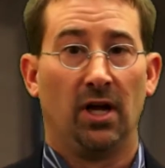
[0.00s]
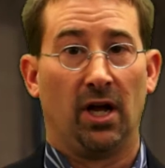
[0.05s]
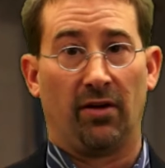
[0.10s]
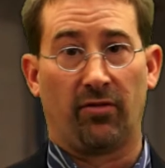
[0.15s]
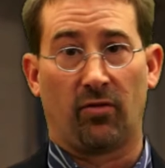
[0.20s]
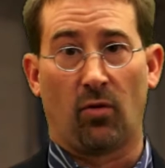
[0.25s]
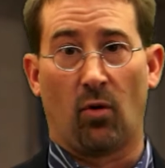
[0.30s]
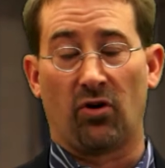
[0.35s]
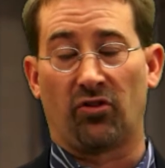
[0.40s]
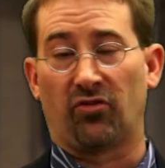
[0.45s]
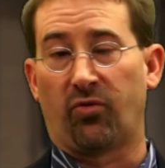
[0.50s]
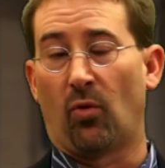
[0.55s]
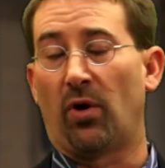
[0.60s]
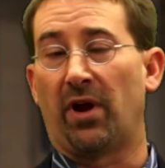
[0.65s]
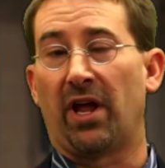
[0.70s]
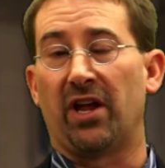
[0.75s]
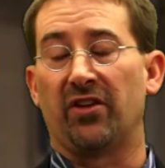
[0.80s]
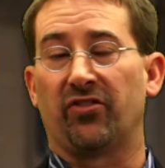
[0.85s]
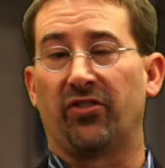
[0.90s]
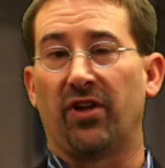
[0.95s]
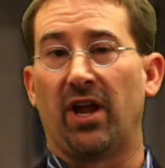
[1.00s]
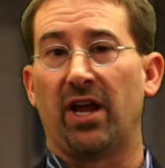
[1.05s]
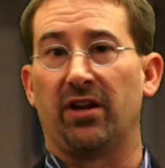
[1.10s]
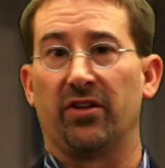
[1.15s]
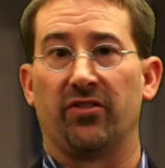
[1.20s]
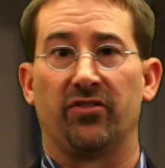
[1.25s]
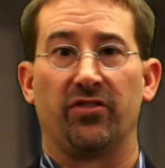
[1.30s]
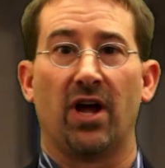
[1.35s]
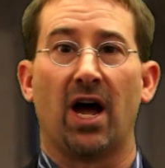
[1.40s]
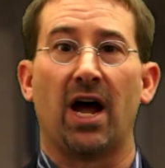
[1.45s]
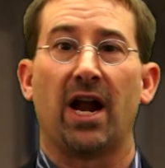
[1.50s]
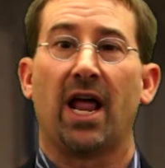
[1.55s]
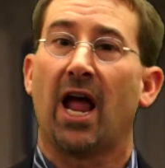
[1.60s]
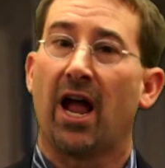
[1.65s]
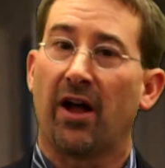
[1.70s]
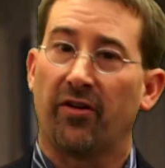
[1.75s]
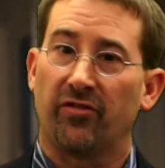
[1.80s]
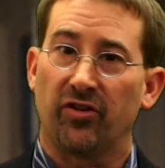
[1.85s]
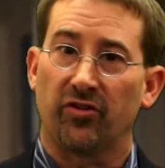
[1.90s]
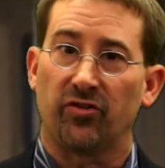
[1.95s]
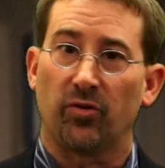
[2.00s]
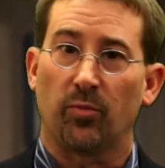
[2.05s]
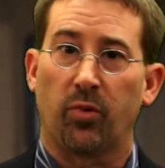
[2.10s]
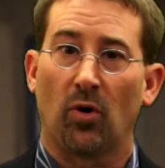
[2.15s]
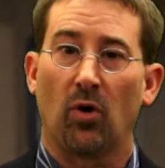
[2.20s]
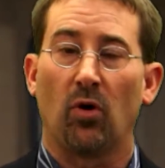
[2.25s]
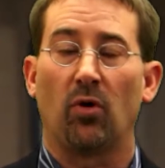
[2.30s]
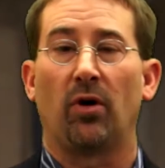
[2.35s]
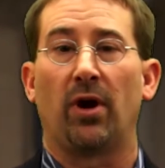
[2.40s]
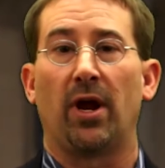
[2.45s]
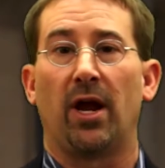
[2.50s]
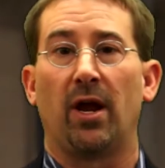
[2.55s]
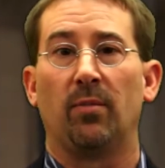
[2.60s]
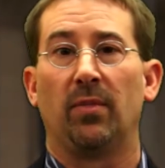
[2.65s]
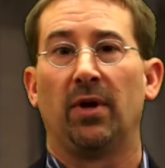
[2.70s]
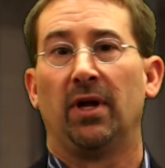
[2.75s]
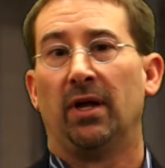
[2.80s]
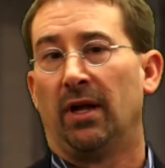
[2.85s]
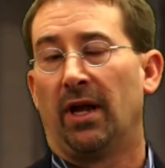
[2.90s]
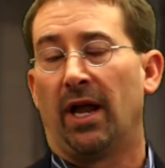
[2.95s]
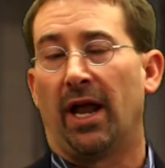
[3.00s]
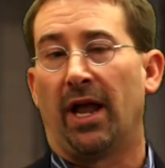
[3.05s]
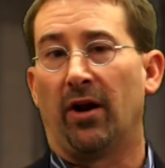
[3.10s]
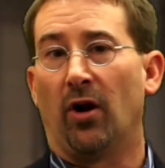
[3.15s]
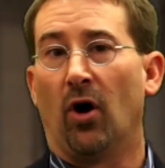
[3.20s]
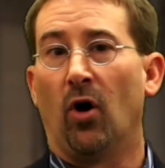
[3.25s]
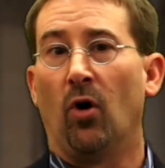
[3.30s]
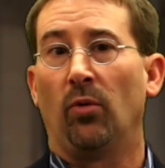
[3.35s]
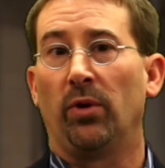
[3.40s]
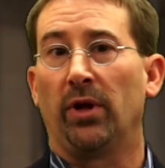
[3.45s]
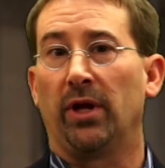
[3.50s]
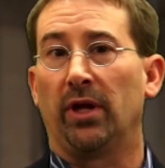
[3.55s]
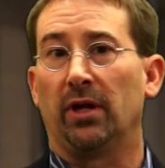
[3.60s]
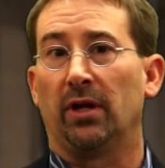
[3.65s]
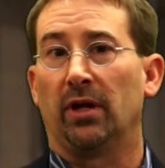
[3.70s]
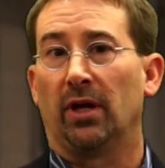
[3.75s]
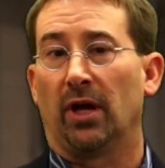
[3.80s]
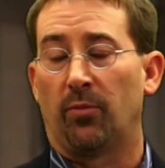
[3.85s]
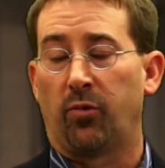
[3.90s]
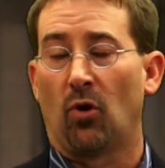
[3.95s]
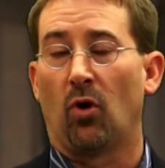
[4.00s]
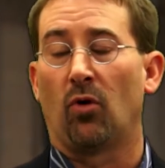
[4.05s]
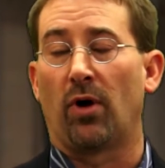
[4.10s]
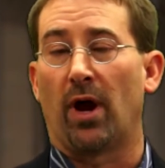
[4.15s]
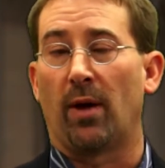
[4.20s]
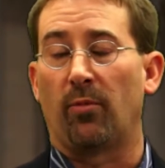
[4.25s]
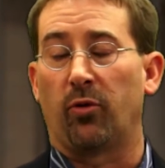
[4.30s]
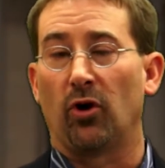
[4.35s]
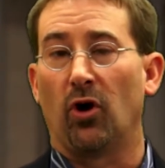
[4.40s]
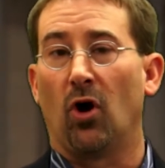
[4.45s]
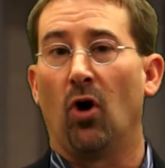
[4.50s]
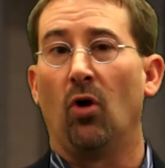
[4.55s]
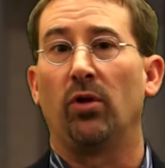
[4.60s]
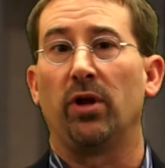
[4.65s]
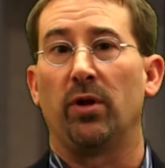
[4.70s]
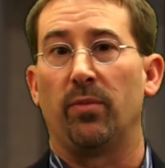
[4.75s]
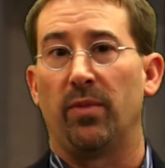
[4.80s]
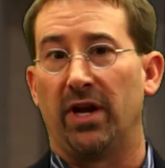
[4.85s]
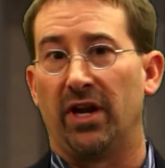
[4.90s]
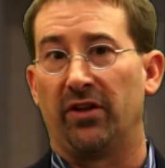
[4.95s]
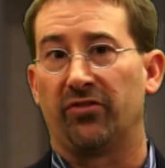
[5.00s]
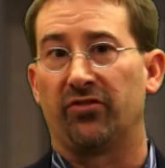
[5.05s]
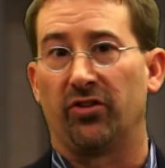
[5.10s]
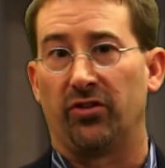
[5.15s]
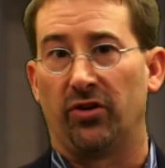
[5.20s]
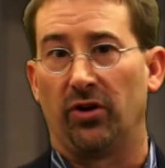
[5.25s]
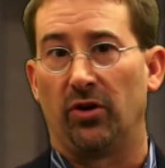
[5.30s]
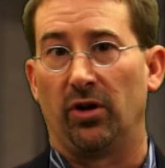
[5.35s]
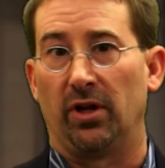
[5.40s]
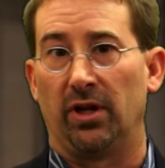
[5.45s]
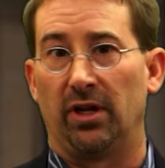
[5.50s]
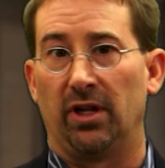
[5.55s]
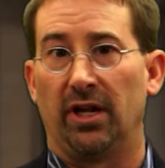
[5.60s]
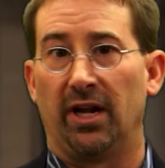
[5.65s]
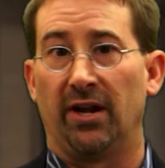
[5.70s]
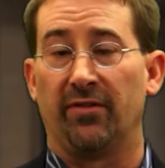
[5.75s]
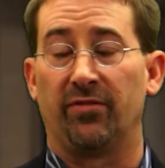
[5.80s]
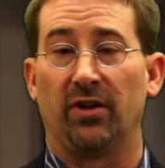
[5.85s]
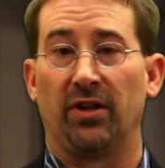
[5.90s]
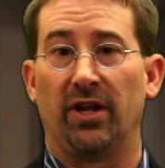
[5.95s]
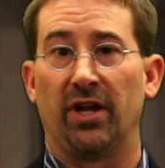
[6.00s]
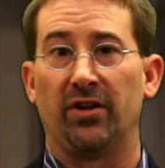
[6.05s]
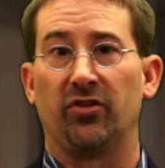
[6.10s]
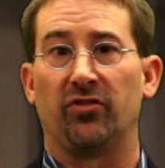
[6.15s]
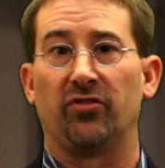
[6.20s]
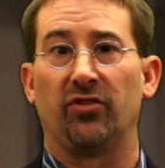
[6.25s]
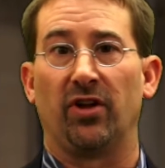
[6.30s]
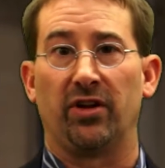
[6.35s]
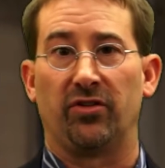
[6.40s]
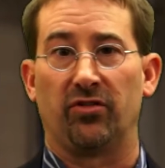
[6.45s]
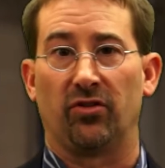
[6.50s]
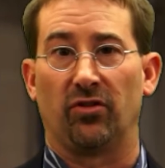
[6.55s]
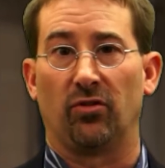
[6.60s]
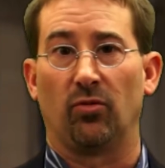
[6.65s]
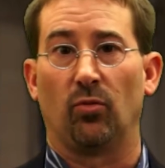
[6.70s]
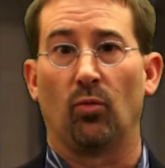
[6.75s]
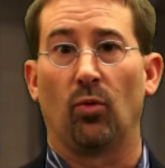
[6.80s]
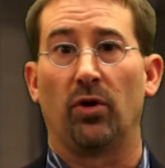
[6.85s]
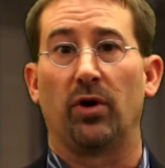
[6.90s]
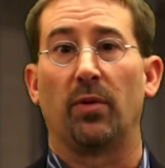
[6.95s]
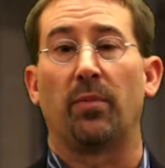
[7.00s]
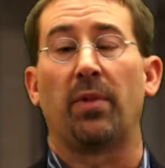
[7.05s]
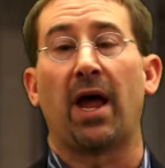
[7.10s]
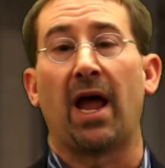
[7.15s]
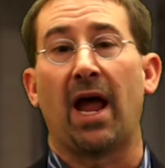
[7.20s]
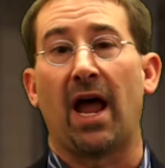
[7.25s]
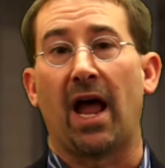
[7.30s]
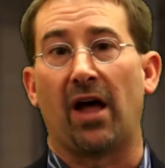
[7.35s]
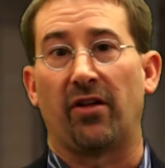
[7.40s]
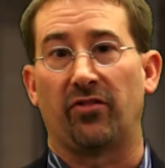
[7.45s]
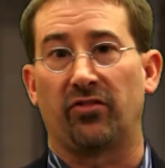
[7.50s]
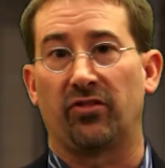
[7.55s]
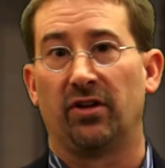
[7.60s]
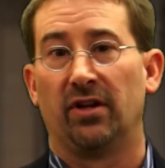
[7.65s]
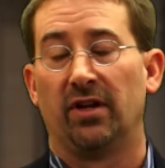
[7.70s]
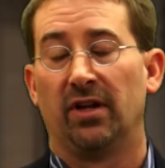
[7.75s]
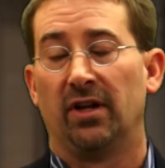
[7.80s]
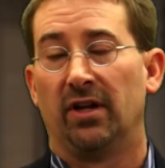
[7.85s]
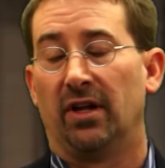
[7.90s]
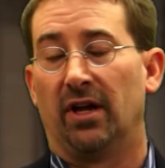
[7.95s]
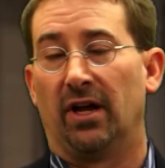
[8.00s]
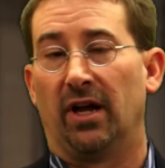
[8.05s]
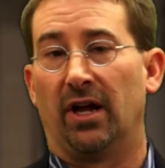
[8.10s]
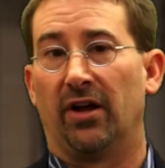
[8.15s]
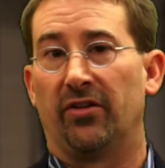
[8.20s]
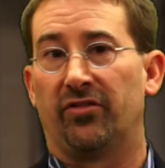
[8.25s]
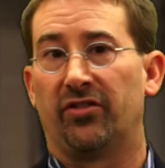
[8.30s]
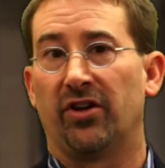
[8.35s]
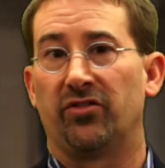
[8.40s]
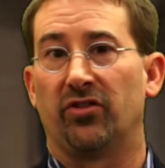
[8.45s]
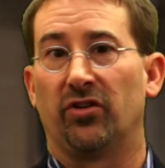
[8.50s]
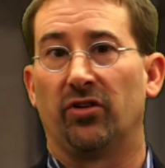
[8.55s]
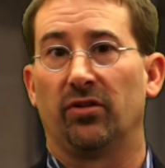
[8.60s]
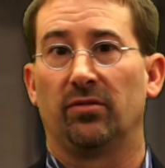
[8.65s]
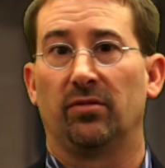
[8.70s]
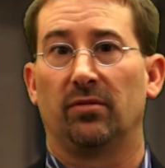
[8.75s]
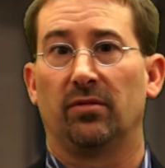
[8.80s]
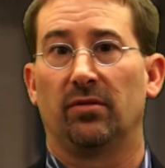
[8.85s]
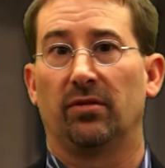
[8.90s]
Of course, Fort Hays State does not have such a program, and a program could only be instituted if the legislature were to pass such a